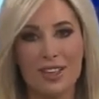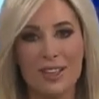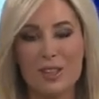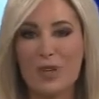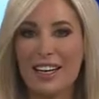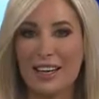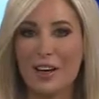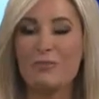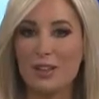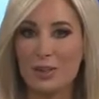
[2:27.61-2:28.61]
Speaking
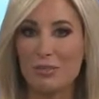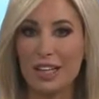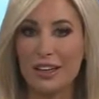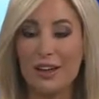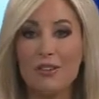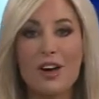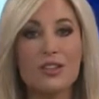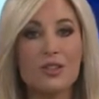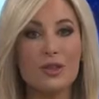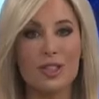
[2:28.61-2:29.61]
of mainstream media, Fox
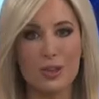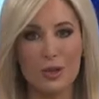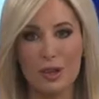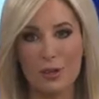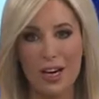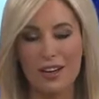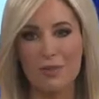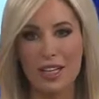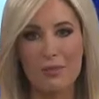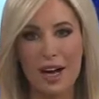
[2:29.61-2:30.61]
News has joined the parade of
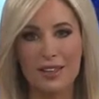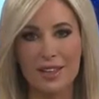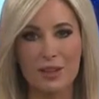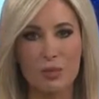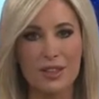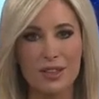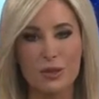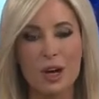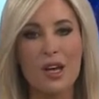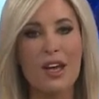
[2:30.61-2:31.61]
media bias against President
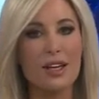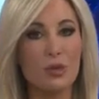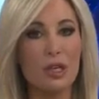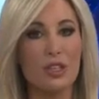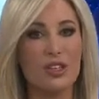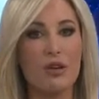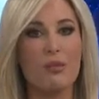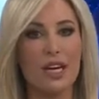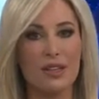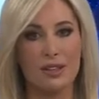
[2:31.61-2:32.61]
Trump and has pretty much now
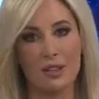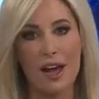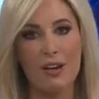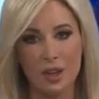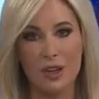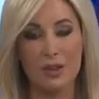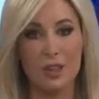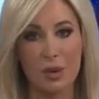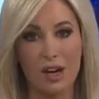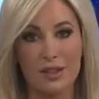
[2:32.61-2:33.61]
abandoned half the country
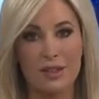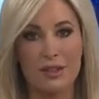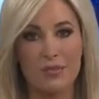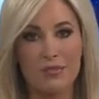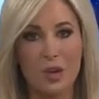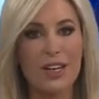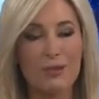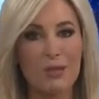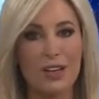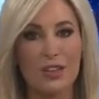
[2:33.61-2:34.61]
in the process. We at
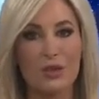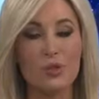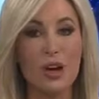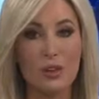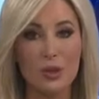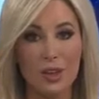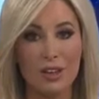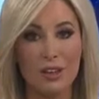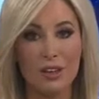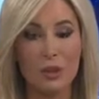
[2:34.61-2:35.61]
One American News welcome you
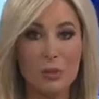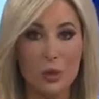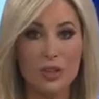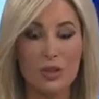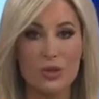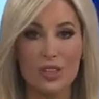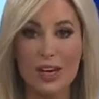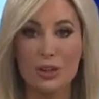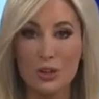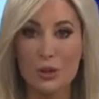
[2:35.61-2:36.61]
here. We'll report the news and
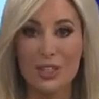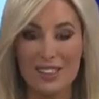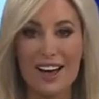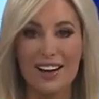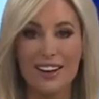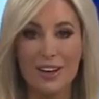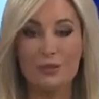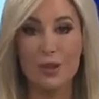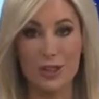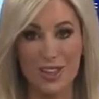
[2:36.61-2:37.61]
let you decide
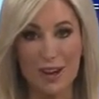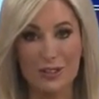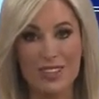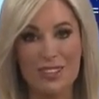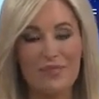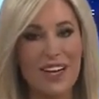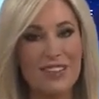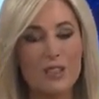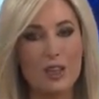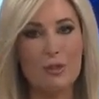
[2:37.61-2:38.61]
for yourselves.
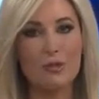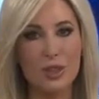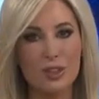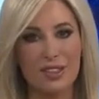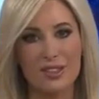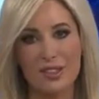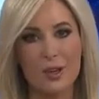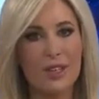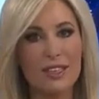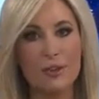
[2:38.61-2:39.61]
That's the job of journalists.
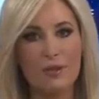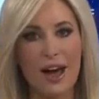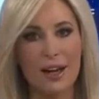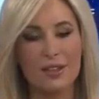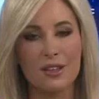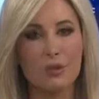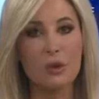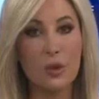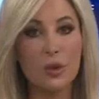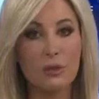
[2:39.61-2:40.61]
We dig for the facts. We
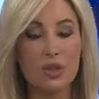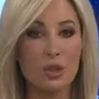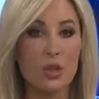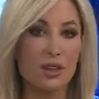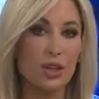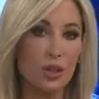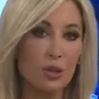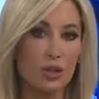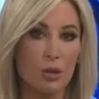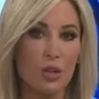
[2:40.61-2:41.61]
report them to you and let you
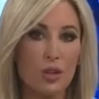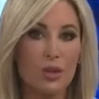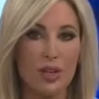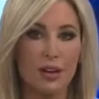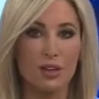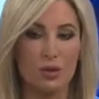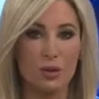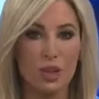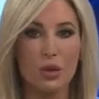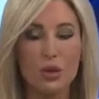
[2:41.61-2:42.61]
determine who is telling the
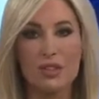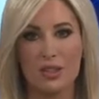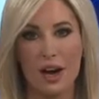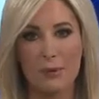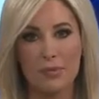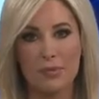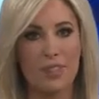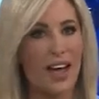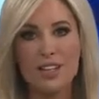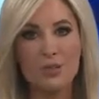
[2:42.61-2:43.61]
truth and who is not.
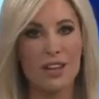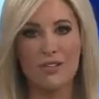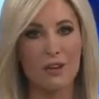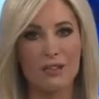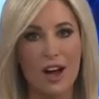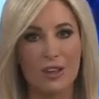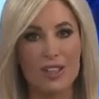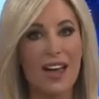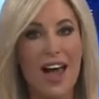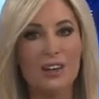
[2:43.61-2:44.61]
That is why the Founding Fathers
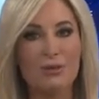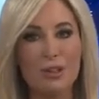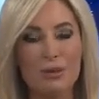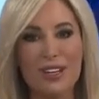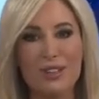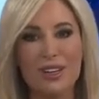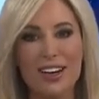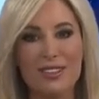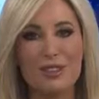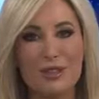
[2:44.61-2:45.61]
added a free press to our
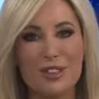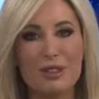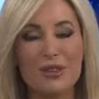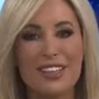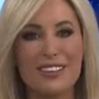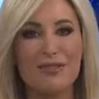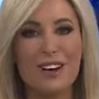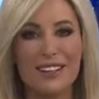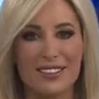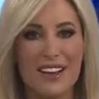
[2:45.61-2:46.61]
constitutionally protected
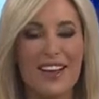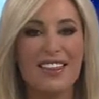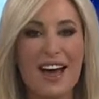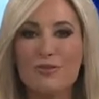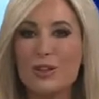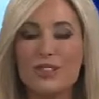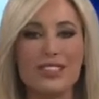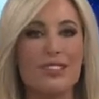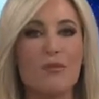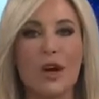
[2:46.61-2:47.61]
rights. That, folks,
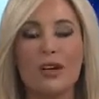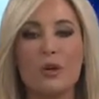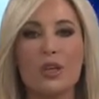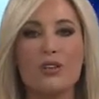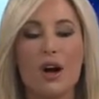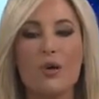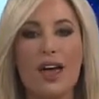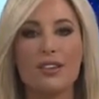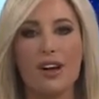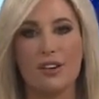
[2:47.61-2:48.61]
is the America we know
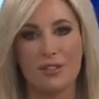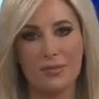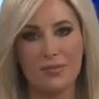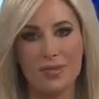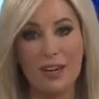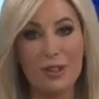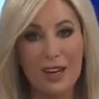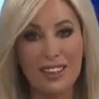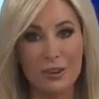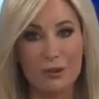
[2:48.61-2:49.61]
and love. And we
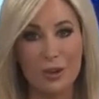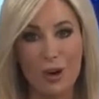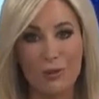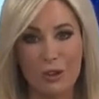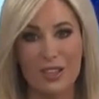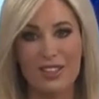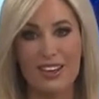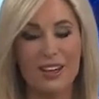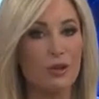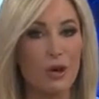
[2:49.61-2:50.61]
want to hear from you, our viewers.
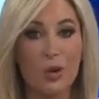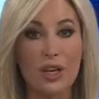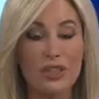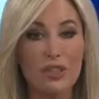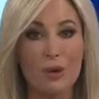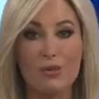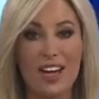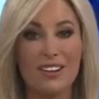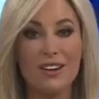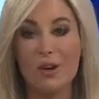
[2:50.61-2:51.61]
If you have questions for our
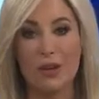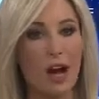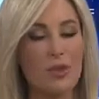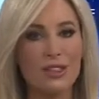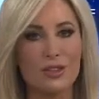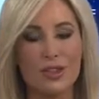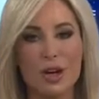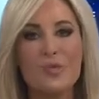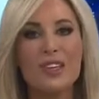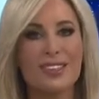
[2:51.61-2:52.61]
panel or comments on the show,
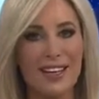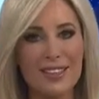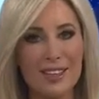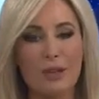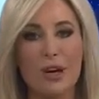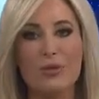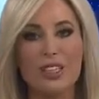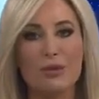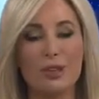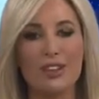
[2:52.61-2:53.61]
send us an email,
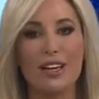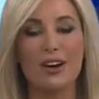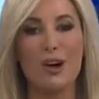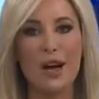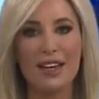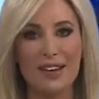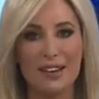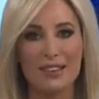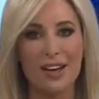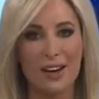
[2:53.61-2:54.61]

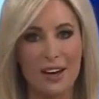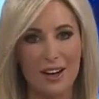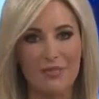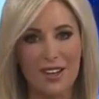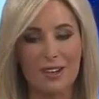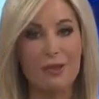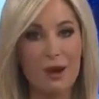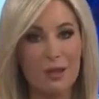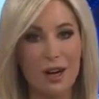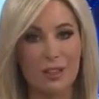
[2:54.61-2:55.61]
weeklybriefing@oann.com.
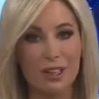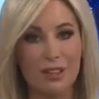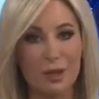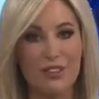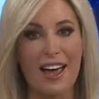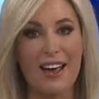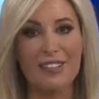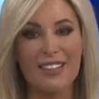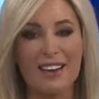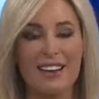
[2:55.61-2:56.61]
Remember to watch Weekly Briefing every
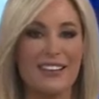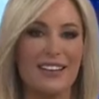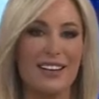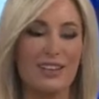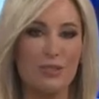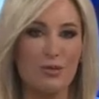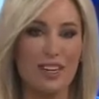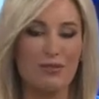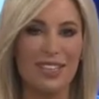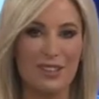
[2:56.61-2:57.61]
Saturday and Sunday at 2
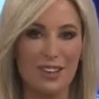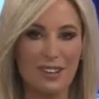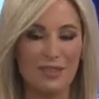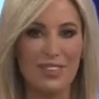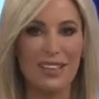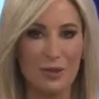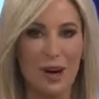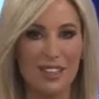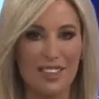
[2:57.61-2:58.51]
p.m. Eastern. Thanks for watching.